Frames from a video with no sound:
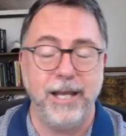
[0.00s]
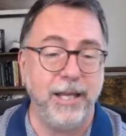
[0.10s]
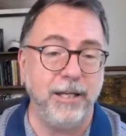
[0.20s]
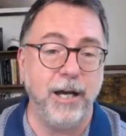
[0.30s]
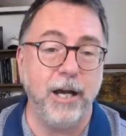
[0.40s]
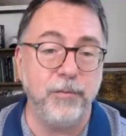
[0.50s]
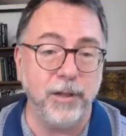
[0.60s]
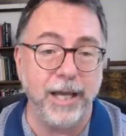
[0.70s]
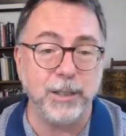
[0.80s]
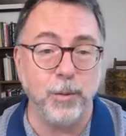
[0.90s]
And uh, if
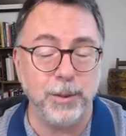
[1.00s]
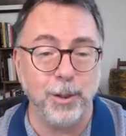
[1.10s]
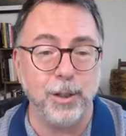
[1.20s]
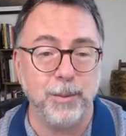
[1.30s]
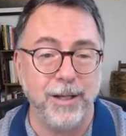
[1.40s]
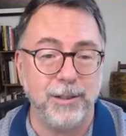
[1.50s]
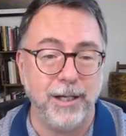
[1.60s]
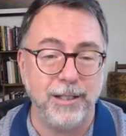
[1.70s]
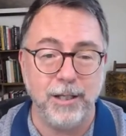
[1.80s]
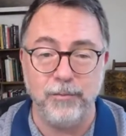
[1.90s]
you liked what we talked about
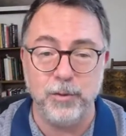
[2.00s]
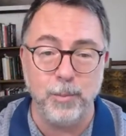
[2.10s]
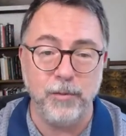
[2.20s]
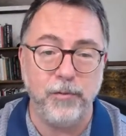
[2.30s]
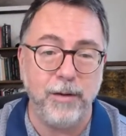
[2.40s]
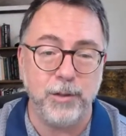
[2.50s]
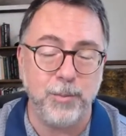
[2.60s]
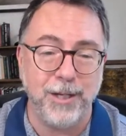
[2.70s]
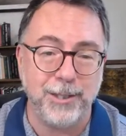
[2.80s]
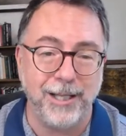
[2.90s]
today, do me a favor,
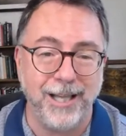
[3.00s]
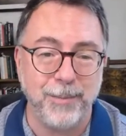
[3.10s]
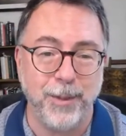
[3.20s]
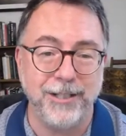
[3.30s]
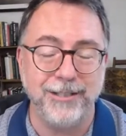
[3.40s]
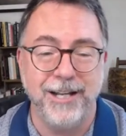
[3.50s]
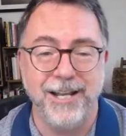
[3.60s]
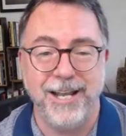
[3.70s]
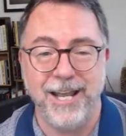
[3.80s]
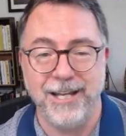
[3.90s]
smash that like button
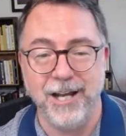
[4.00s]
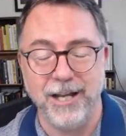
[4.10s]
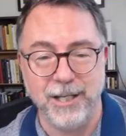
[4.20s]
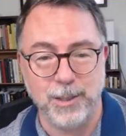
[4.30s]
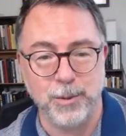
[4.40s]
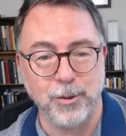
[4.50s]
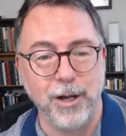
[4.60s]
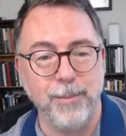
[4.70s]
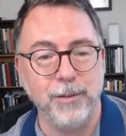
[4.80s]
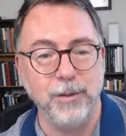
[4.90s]
and uh, hit
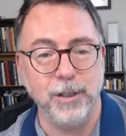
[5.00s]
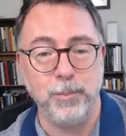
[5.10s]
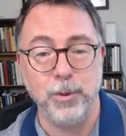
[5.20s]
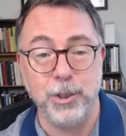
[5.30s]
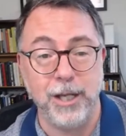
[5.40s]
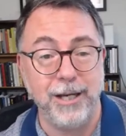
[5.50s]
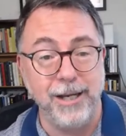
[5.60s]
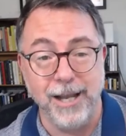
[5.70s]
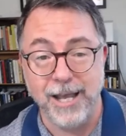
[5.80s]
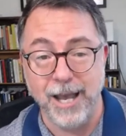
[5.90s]
subscribe. I'd really appreciate
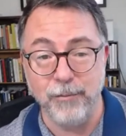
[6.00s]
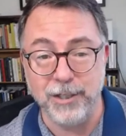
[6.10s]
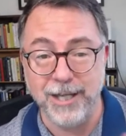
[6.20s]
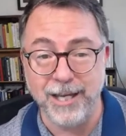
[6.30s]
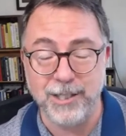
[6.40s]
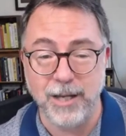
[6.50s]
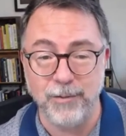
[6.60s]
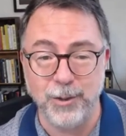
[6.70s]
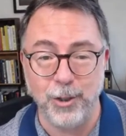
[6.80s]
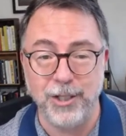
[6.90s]
it. Every day,
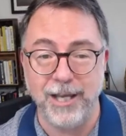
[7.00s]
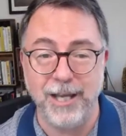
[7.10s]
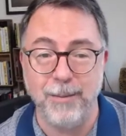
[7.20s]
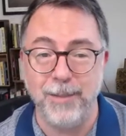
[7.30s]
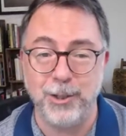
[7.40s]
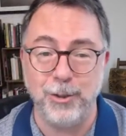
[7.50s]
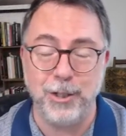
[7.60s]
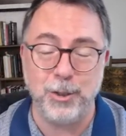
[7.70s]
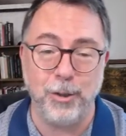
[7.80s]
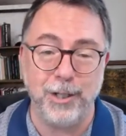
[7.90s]
seven thirty a m Make sure
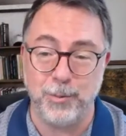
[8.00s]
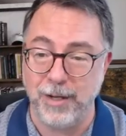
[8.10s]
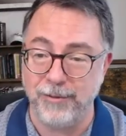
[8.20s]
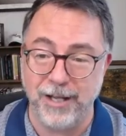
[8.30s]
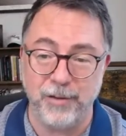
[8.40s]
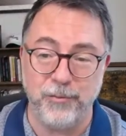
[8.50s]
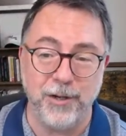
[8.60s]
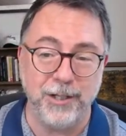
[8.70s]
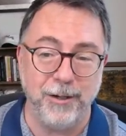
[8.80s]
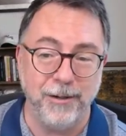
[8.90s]
you join us. We have a lot of
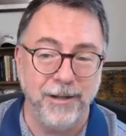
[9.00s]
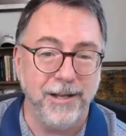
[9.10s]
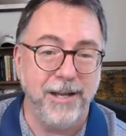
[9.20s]
fun here.